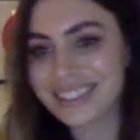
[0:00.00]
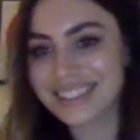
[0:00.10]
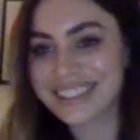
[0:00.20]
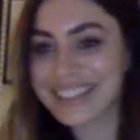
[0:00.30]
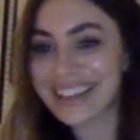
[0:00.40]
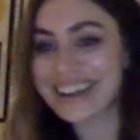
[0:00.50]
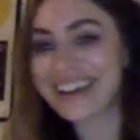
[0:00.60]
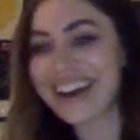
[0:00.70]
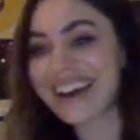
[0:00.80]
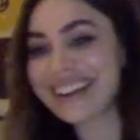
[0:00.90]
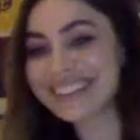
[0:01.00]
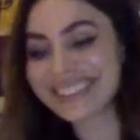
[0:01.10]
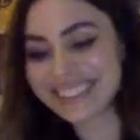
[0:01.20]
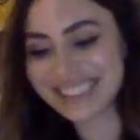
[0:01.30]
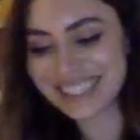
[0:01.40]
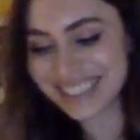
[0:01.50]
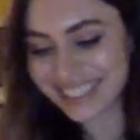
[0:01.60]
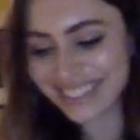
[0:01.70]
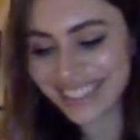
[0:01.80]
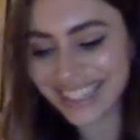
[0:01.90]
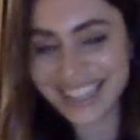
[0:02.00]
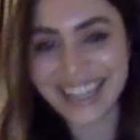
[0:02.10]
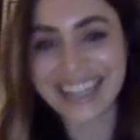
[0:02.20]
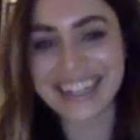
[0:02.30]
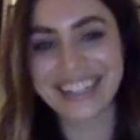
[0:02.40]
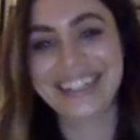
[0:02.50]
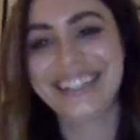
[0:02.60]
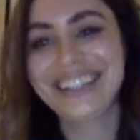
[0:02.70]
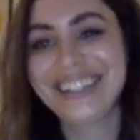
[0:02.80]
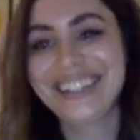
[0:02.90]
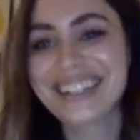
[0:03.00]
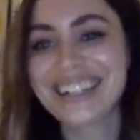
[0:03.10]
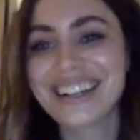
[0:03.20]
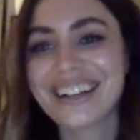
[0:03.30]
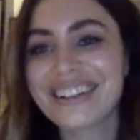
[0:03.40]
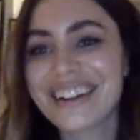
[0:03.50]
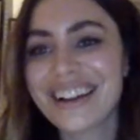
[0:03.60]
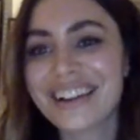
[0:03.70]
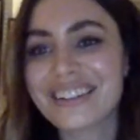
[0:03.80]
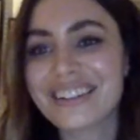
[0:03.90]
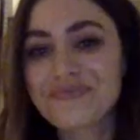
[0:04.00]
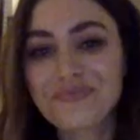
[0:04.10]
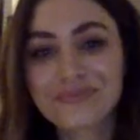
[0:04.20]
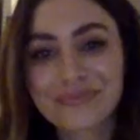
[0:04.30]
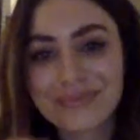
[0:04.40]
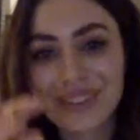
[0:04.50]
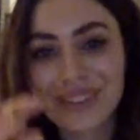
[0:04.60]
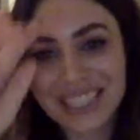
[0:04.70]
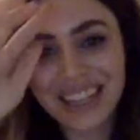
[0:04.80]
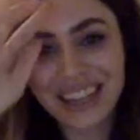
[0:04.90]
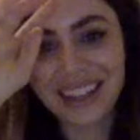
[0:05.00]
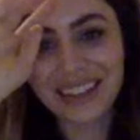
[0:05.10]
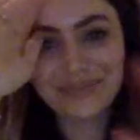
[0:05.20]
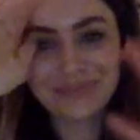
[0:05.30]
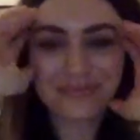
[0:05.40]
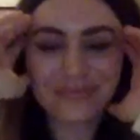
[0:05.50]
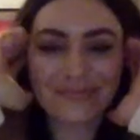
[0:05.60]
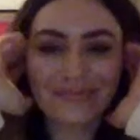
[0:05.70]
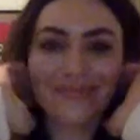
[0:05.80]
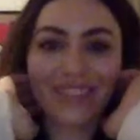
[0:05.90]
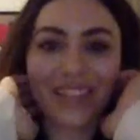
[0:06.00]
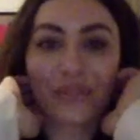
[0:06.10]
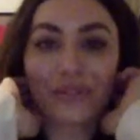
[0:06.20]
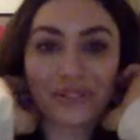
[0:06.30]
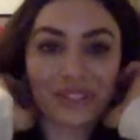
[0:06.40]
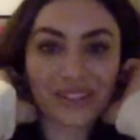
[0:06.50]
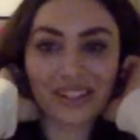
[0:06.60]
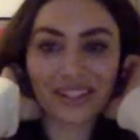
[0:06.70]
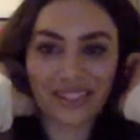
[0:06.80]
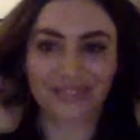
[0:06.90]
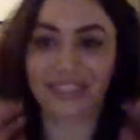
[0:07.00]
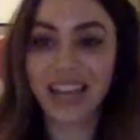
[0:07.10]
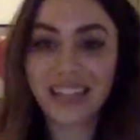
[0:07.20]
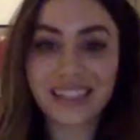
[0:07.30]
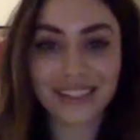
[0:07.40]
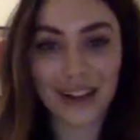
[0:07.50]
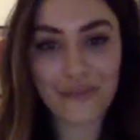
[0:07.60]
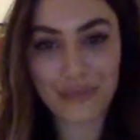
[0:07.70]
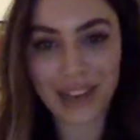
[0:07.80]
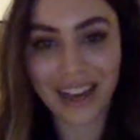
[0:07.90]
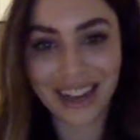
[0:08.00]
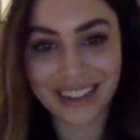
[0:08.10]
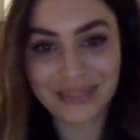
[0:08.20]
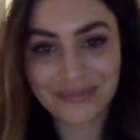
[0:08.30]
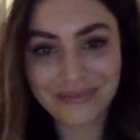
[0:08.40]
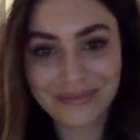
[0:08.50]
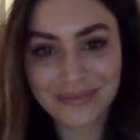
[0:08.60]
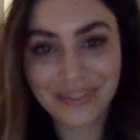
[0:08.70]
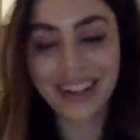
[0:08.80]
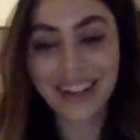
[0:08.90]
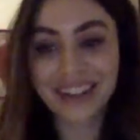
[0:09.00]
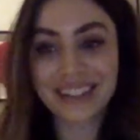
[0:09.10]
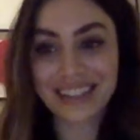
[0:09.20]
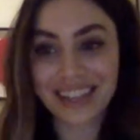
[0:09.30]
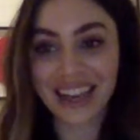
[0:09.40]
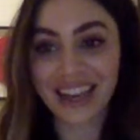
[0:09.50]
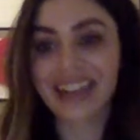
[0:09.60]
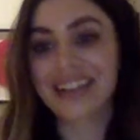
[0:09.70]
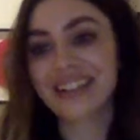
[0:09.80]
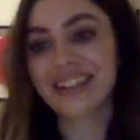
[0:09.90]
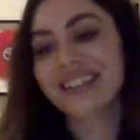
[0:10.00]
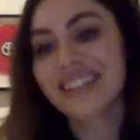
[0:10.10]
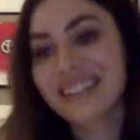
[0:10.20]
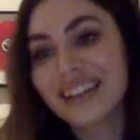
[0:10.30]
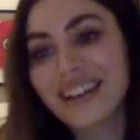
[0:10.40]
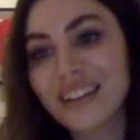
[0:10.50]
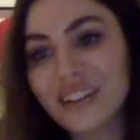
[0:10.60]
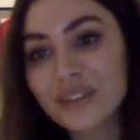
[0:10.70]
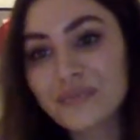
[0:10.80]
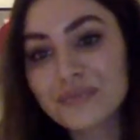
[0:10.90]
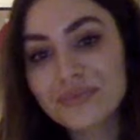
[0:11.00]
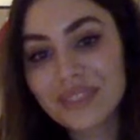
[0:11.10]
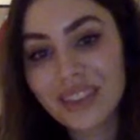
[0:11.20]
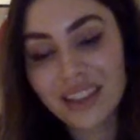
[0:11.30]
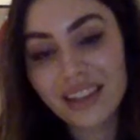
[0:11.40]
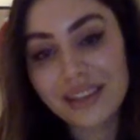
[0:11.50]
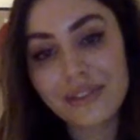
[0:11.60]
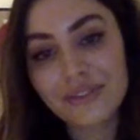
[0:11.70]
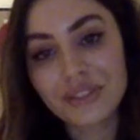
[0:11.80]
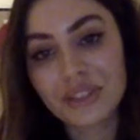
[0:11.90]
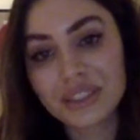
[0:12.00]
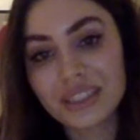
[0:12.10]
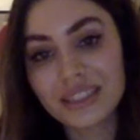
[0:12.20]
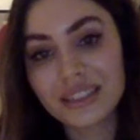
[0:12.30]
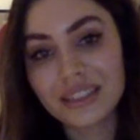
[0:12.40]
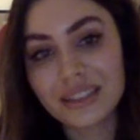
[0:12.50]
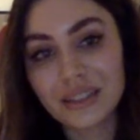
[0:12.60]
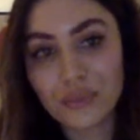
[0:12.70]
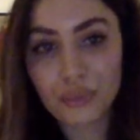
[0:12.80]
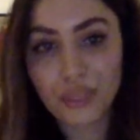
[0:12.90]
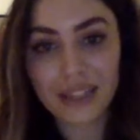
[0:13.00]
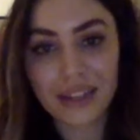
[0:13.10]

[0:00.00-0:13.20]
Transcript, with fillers: Sick, guys. This is so good. All right. We did it. We wrote a song. And it's not bad, I gotta say. Um, thank you for your lyrical input.